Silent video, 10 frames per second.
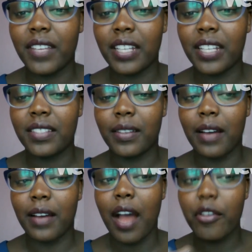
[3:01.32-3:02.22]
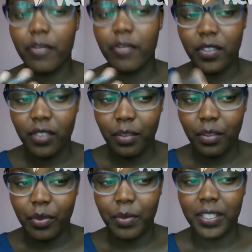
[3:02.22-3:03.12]
how you enjoy the
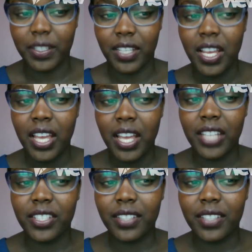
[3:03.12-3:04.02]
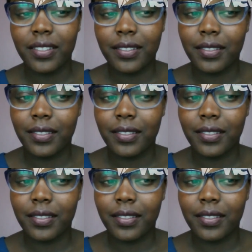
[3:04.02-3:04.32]
property. It just